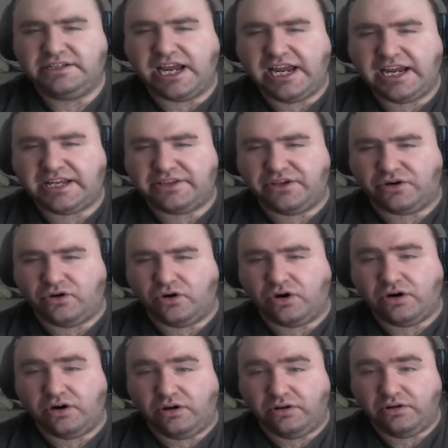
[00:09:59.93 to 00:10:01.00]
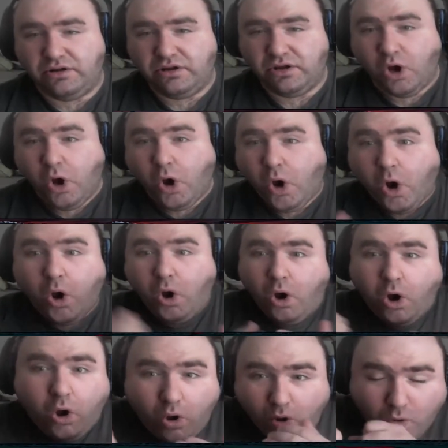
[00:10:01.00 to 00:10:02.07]
Take the girl.
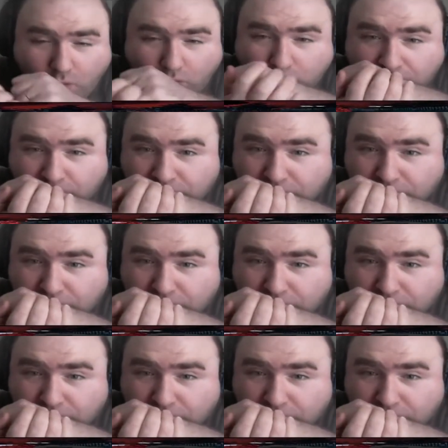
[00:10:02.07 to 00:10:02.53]
Oh,